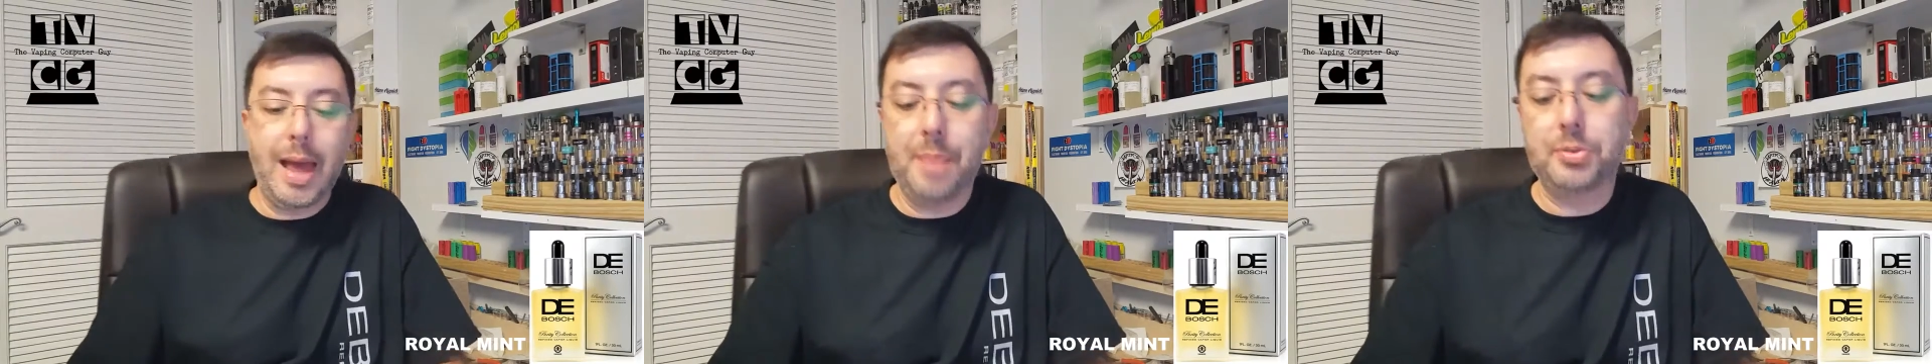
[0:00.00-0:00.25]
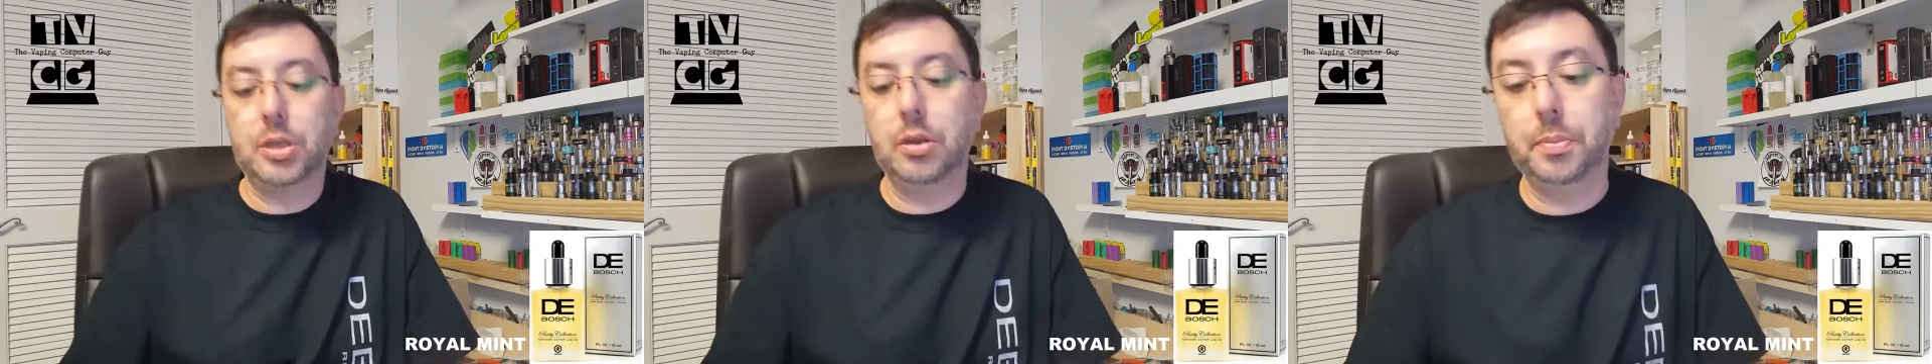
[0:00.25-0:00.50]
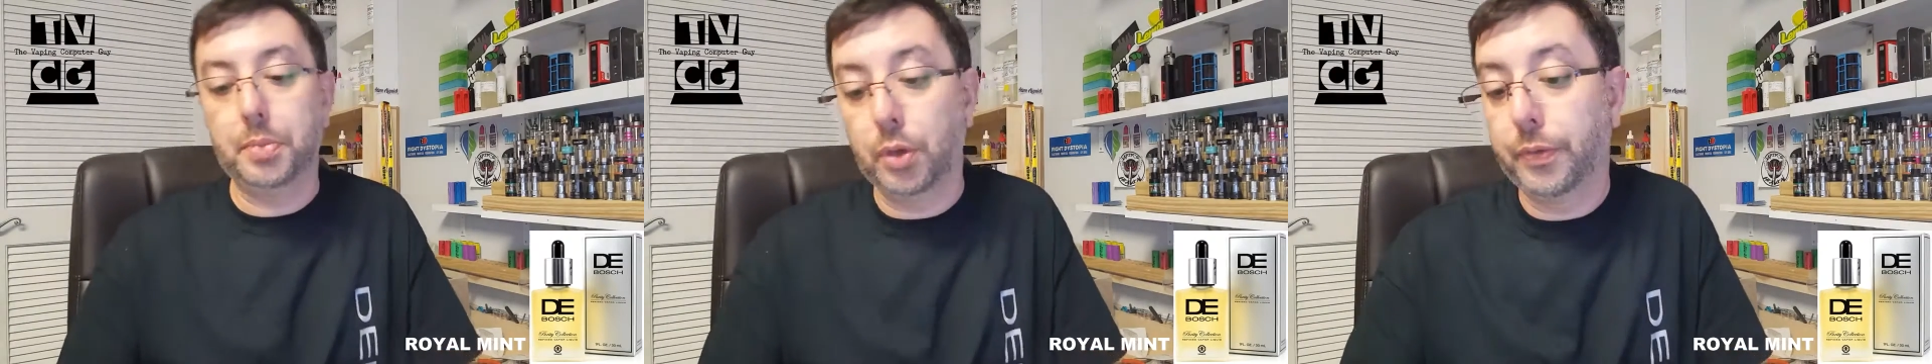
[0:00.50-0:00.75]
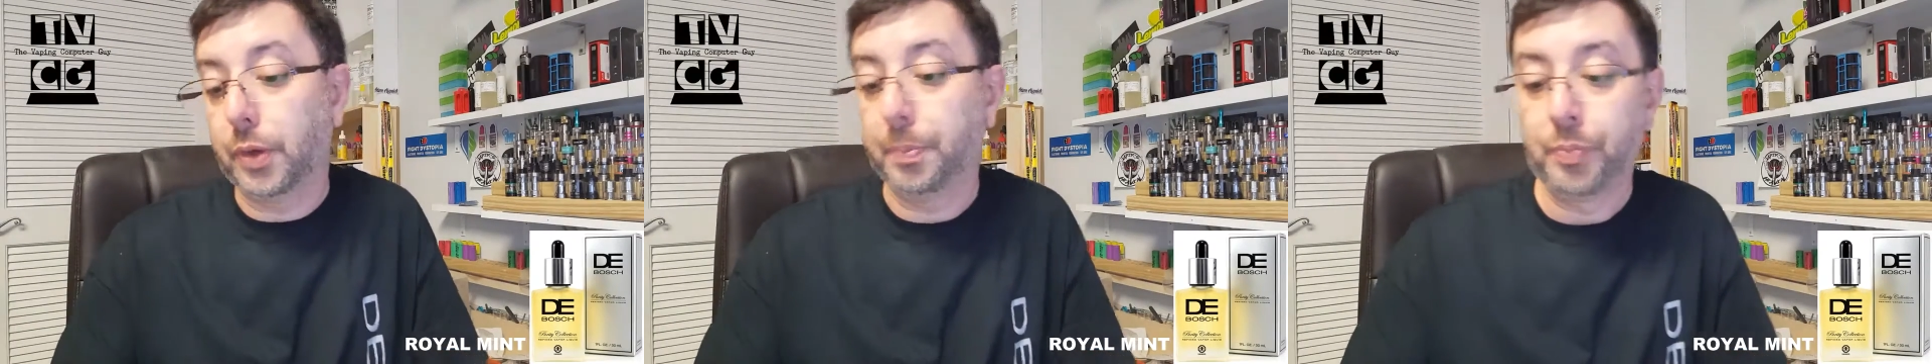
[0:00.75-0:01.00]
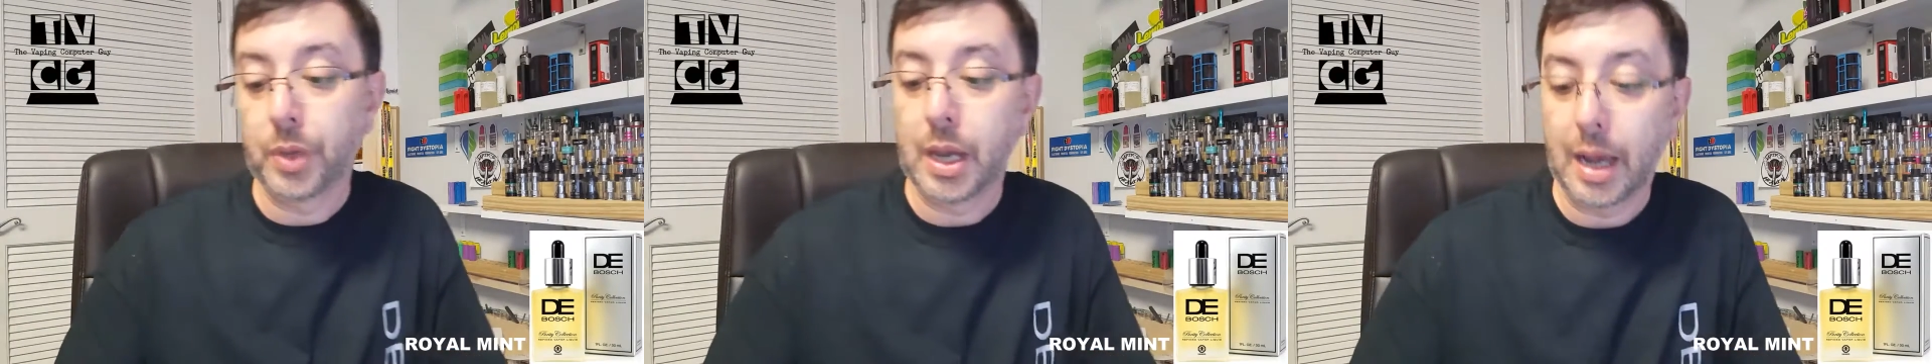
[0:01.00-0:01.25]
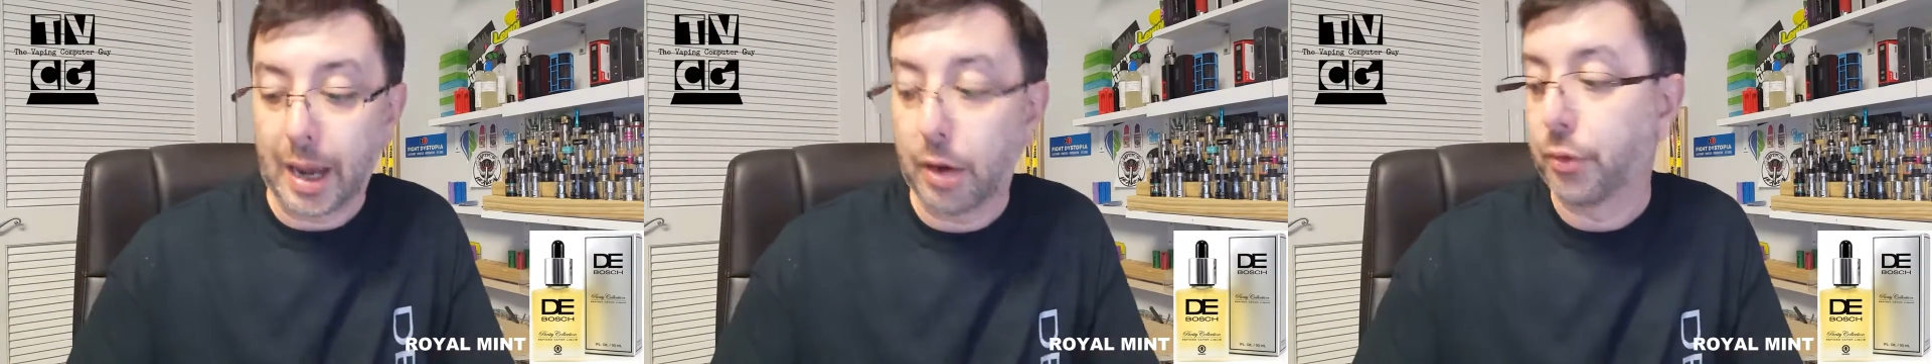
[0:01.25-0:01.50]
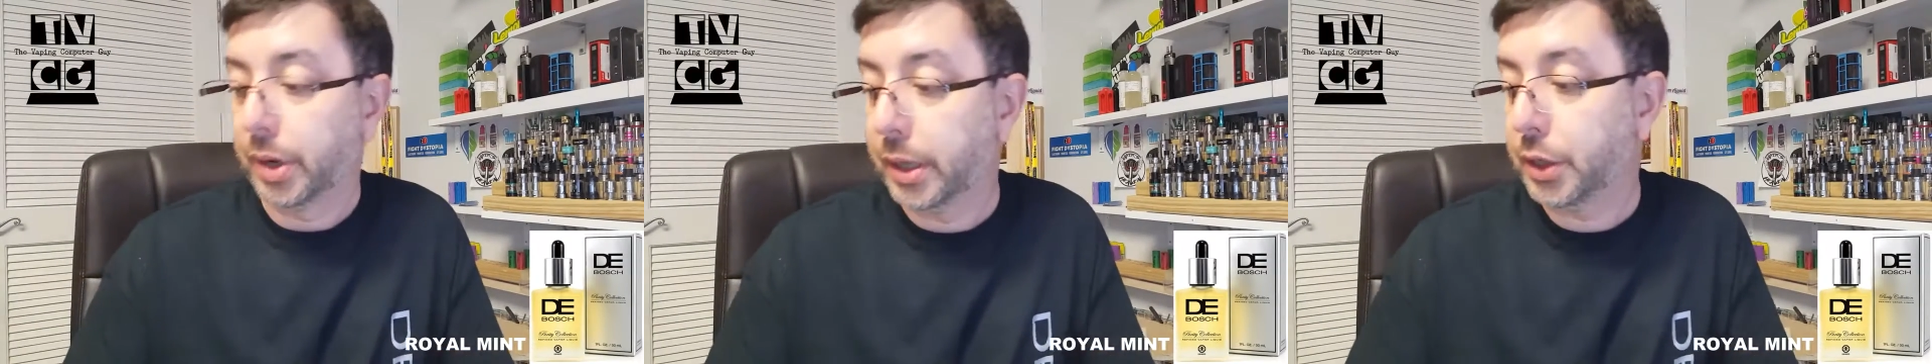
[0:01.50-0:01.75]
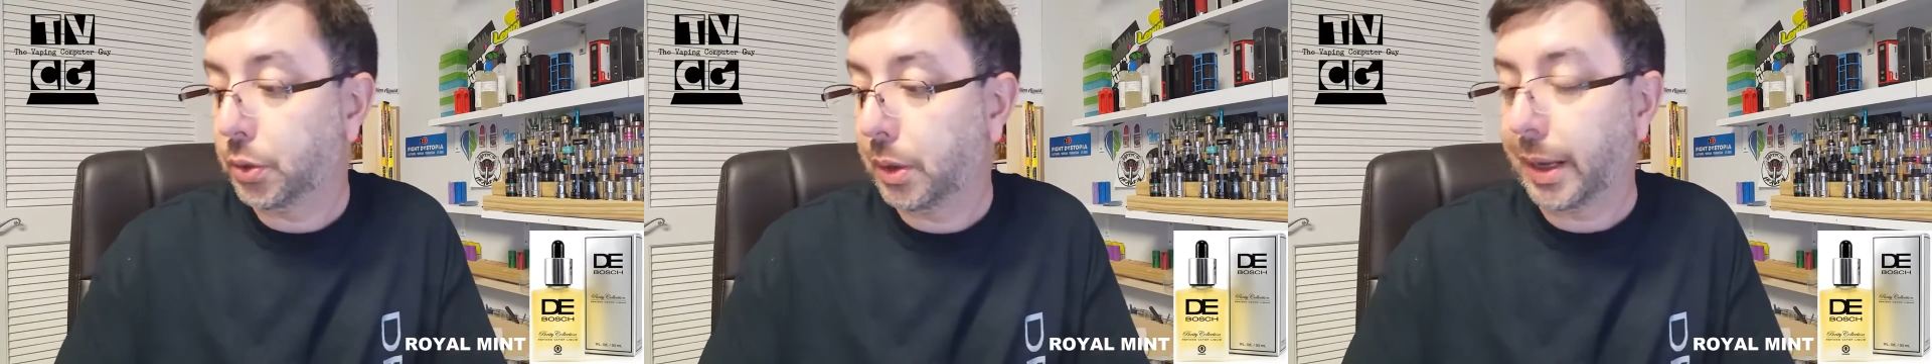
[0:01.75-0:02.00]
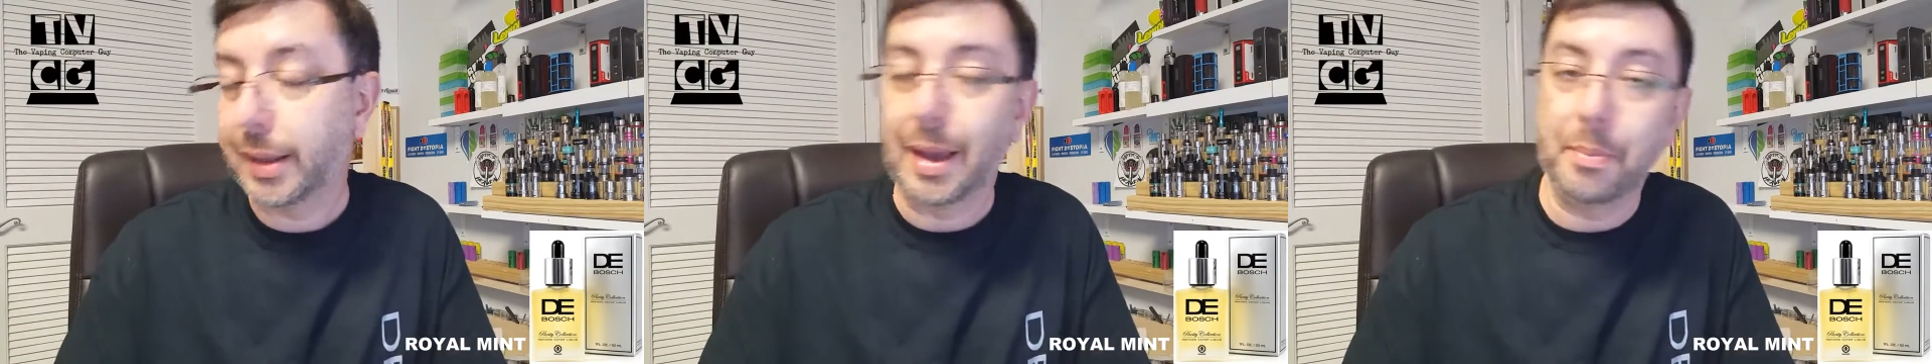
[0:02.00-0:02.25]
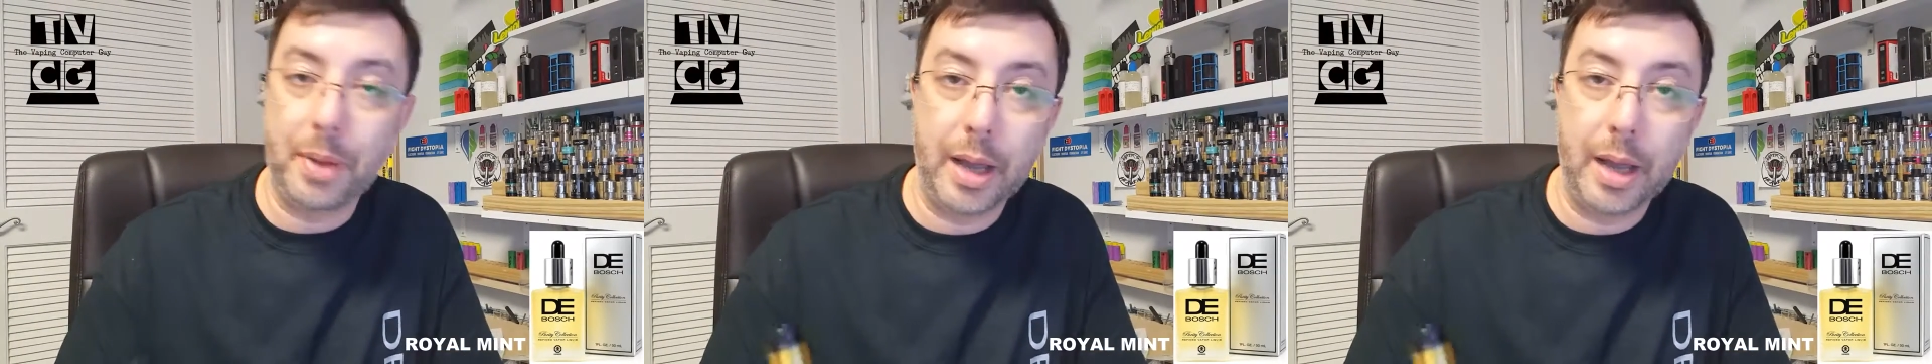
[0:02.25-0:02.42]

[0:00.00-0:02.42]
Absolutely beautiful. I really do like that.